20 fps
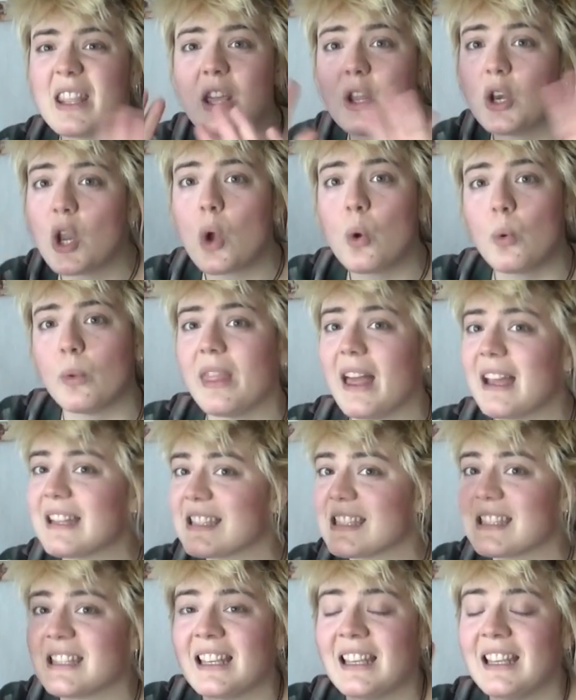You know,
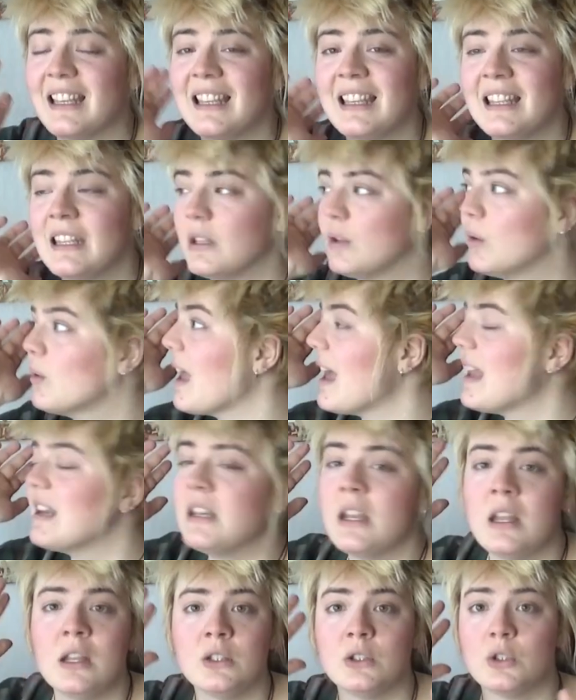that's, you
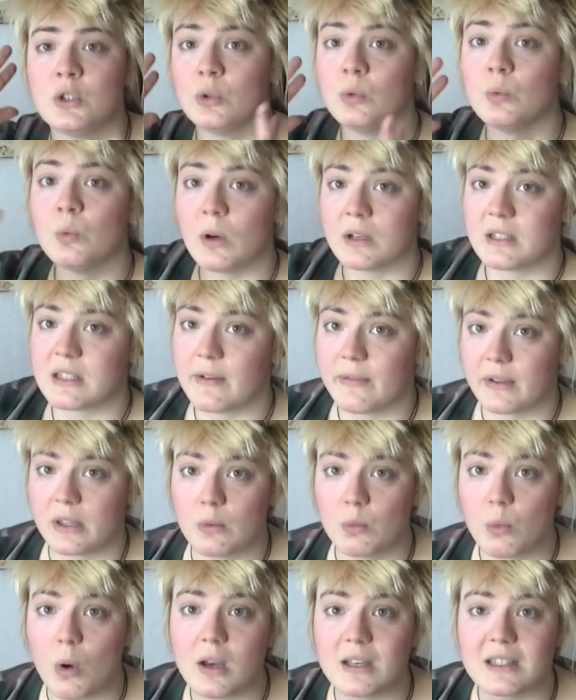can do whatever
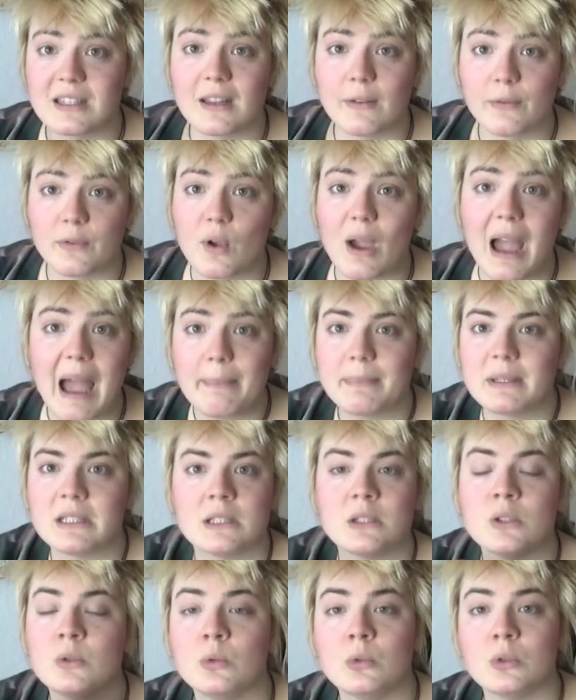you want if you happen
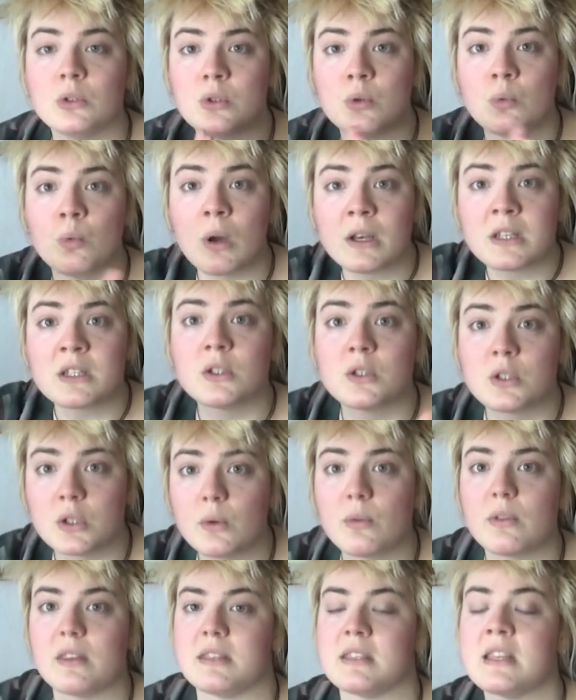to, to want to
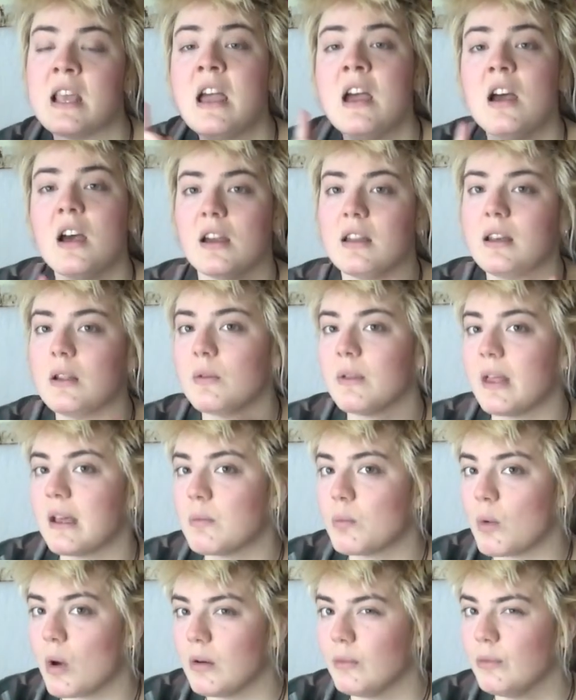do this. I know that
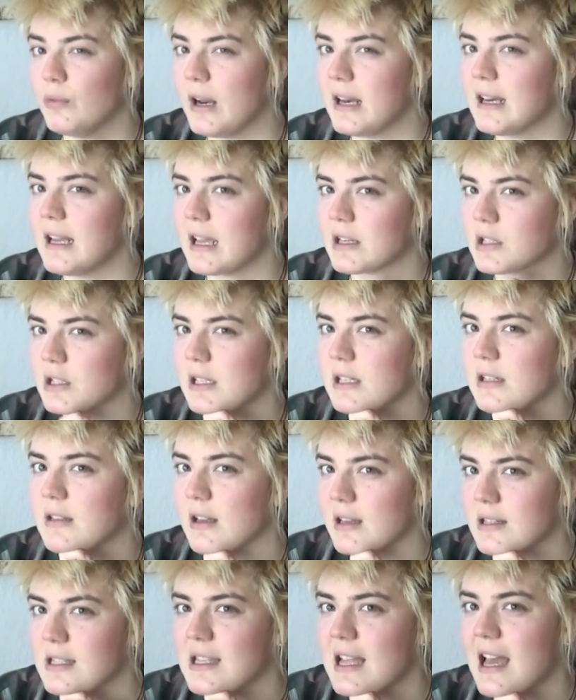one friend actually
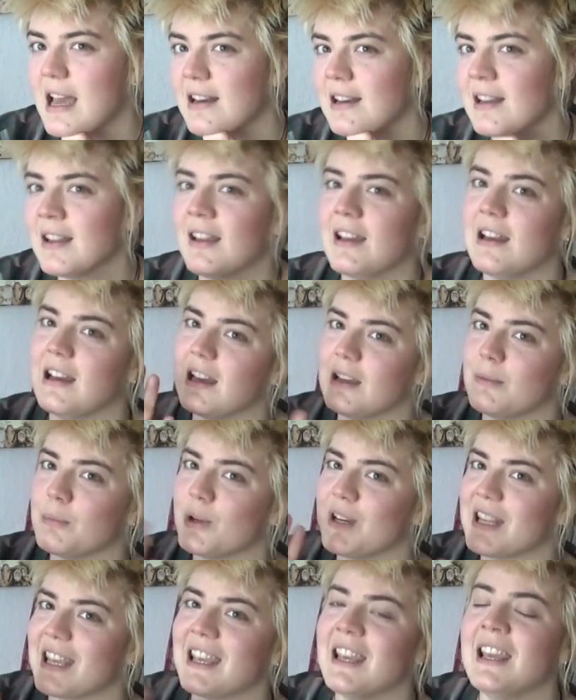does that. Hi,
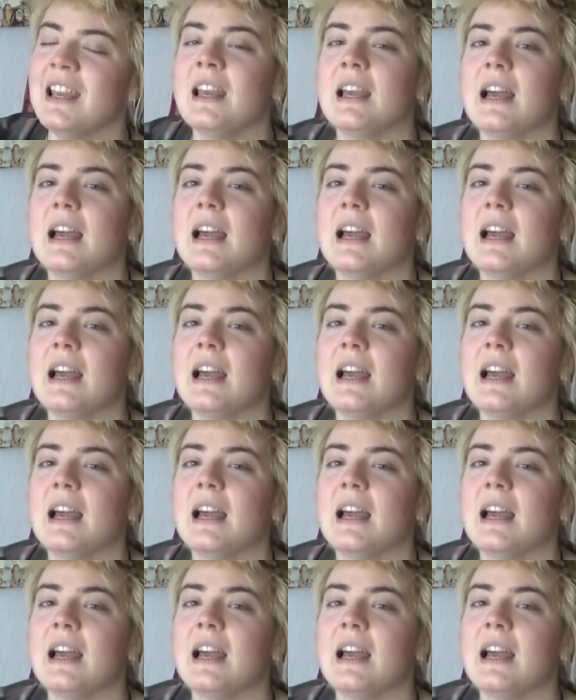Bonnie.